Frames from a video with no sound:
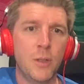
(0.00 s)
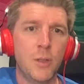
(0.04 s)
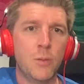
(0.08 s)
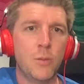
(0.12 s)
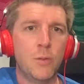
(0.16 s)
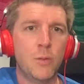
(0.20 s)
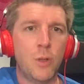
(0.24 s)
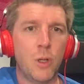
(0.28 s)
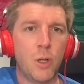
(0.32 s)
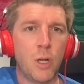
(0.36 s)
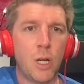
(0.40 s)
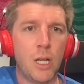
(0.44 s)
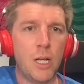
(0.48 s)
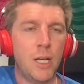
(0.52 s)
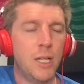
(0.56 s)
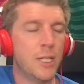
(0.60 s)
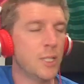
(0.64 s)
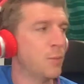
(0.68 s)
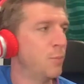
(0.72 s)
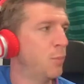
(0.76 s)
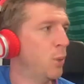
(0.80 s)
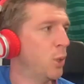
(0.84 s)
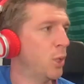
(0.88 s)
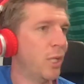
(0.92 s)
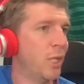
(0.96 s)
We've got clients
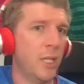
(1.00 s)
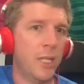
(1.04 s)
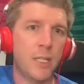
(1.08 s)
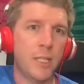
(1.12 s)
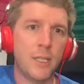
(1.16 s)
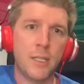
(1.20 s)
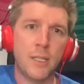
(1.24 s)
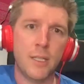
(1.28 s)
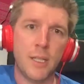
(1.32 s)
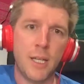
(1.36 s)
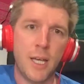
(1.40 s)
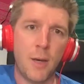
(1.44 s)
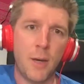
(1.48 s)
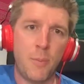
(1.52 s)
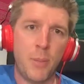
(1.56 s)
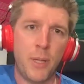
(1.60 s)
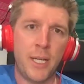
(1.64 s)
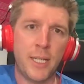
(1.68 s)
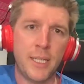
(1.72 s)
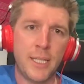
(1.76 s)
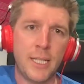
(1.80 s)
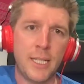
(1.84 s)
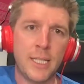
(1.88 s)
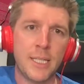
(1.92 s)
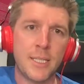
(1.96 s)
booking a
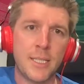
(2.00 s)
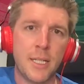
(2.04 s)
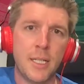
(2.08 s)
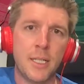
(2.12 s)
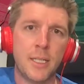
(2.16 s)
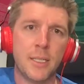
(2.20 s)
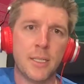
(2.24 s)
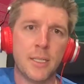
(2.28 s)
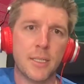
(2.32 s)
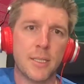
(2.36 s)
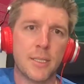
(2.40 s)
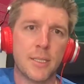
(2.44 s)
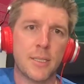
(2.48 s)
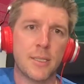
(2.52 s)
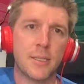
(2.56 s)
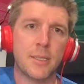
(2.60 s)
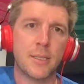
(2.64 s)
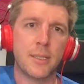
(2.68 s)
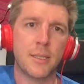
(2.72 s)
Piccadilly Circus,